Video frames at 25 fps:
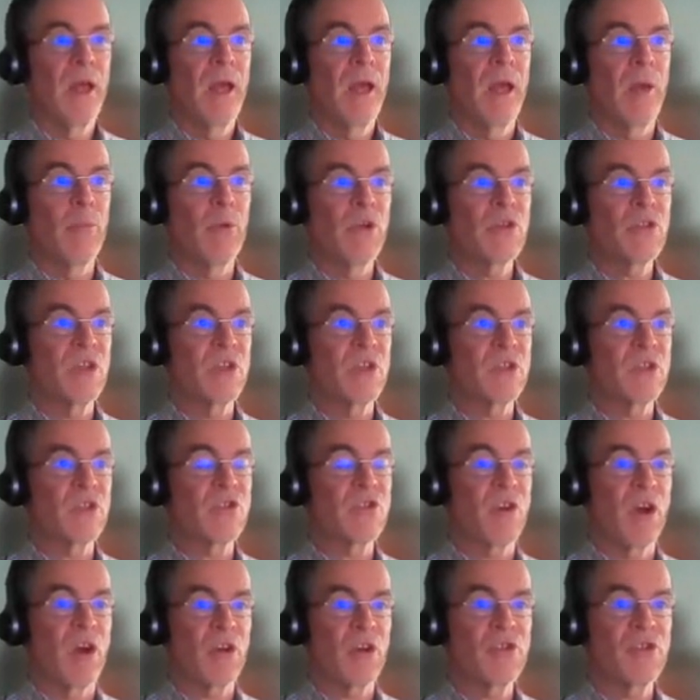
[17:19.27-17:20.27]
And because there's a
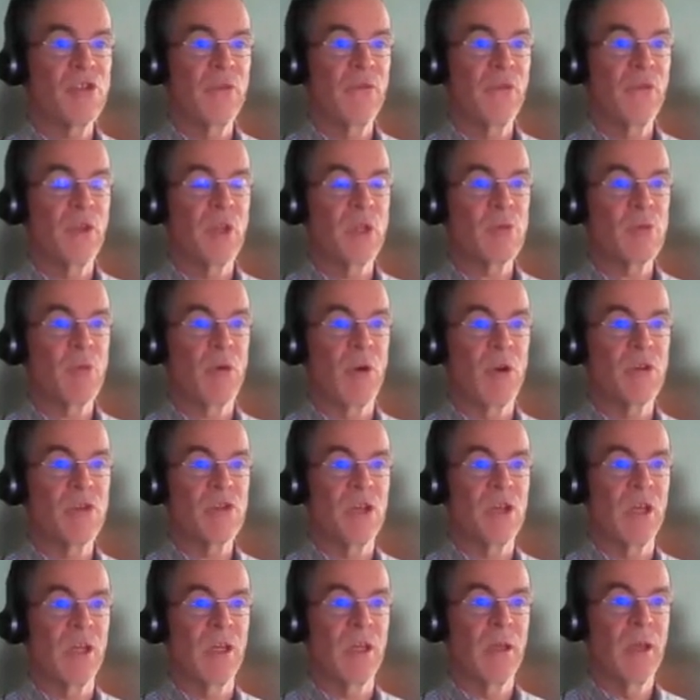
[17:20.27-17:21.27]
structure for this
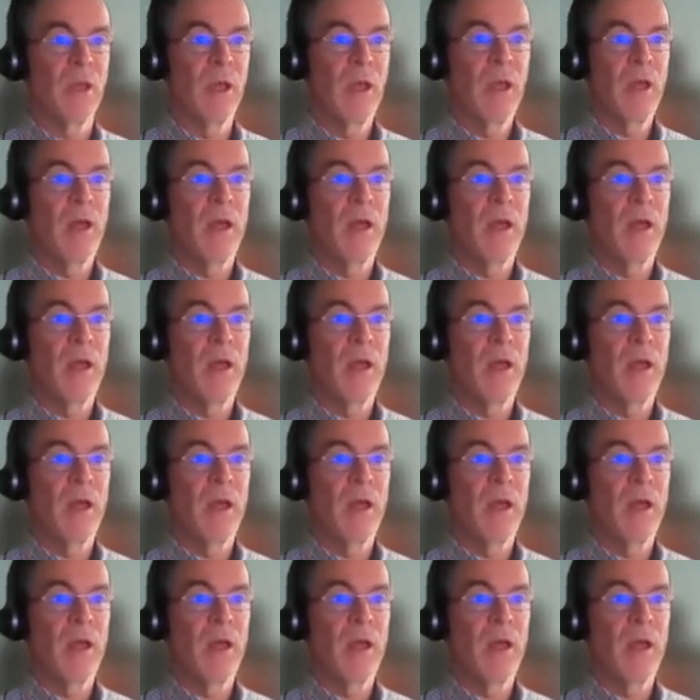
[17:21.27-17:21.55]
protein,